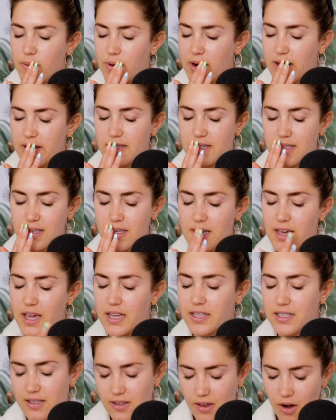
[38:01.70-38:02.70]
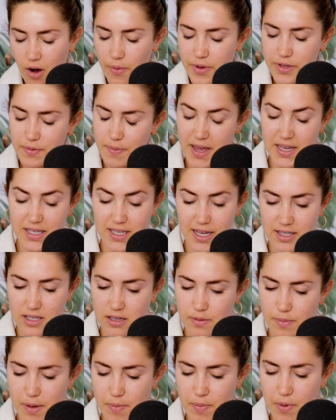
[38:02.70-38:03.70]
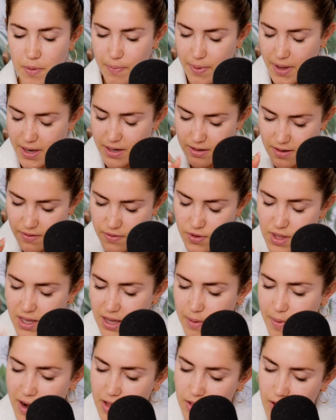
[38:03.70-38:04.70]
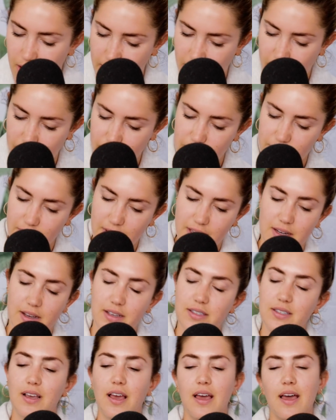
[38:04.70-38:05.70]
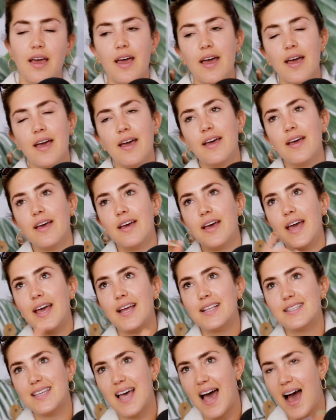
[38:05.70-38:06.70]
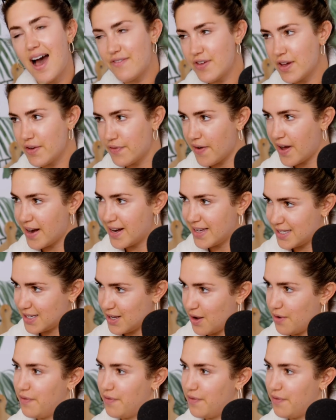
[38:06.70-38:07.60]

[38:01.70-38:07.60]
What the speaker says: one, is it doesn't always make sense to people, but if you think about it long enough, it does. It's having fun is so